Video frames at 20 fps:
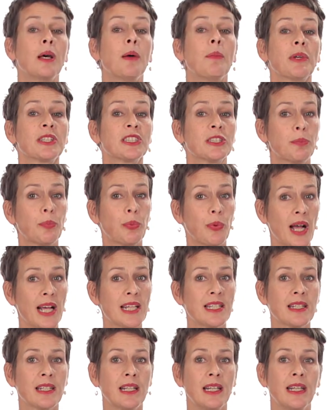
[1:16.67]
but
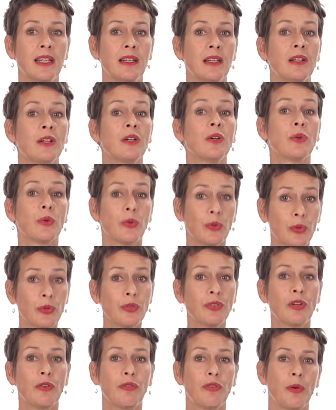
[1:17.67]
surprisingly
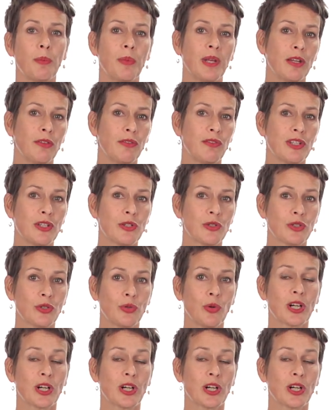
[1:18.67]
also from individuals